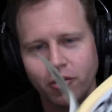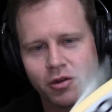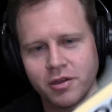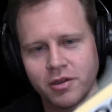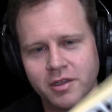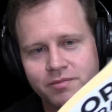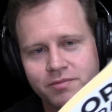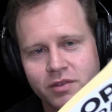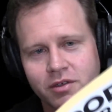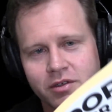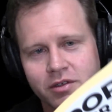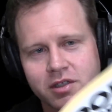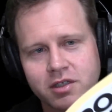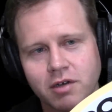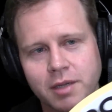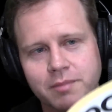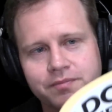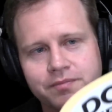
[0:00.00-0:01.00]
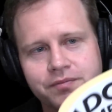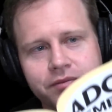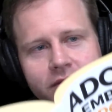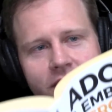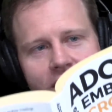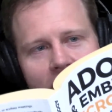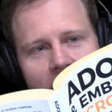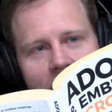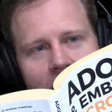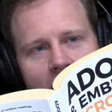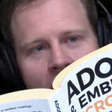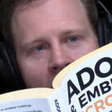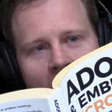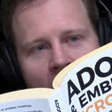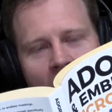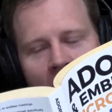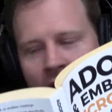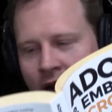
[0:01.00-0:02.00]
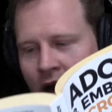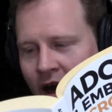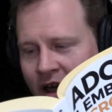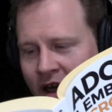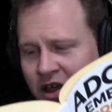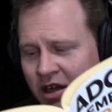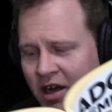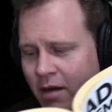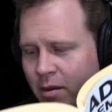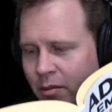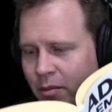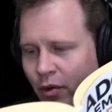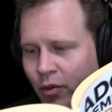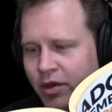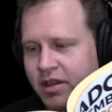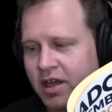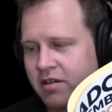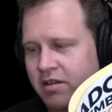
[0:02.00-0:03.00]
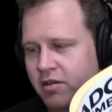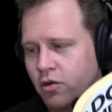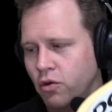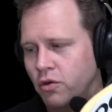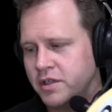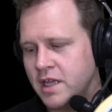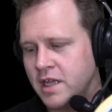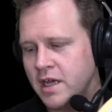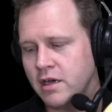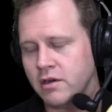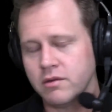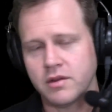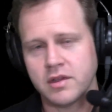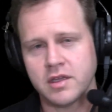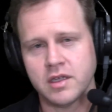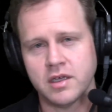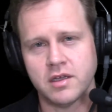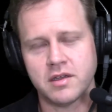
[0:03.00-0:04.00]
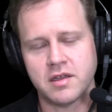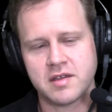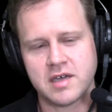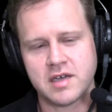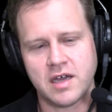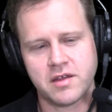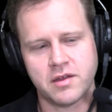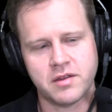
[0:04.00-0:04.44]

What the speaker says: on the screen. Now, actually, I can't remember what that's called now, the task.